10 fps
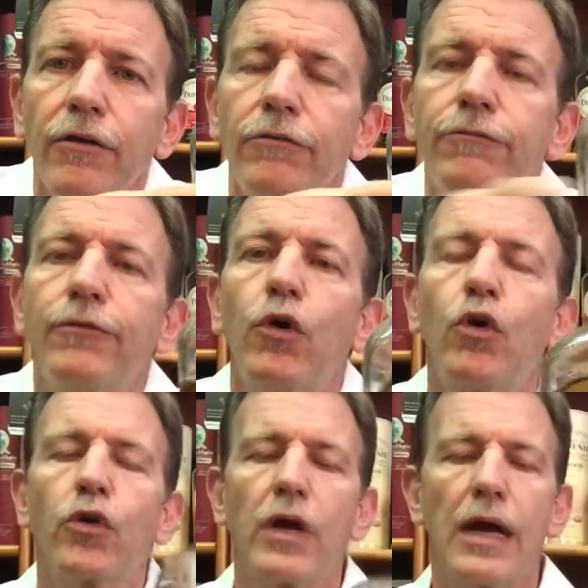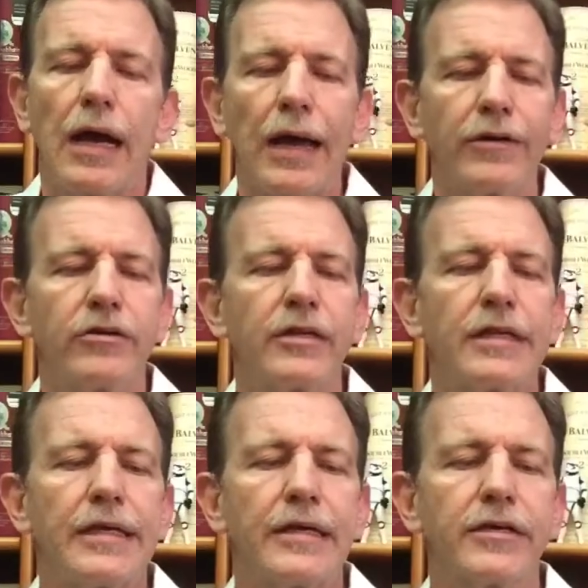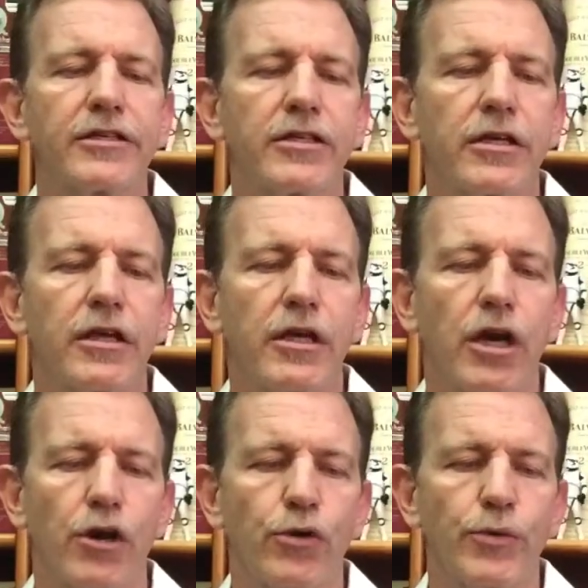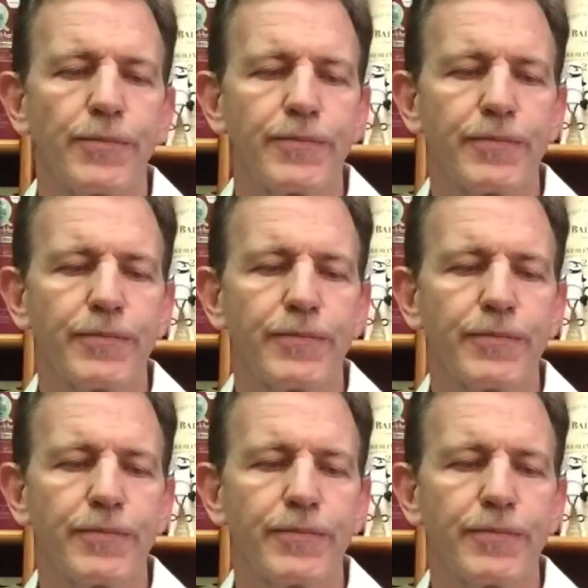400 years ago.